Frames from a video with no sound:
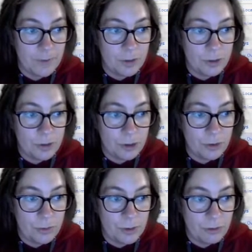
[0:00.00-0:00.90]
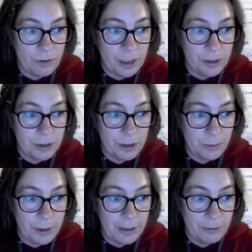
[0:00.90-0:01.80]
Just choose the relation that
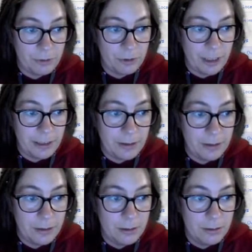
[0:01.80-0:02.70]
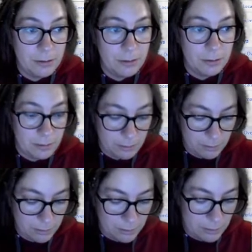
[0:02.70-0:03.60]
we have created.
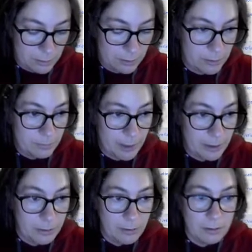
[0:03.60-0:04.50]
Main.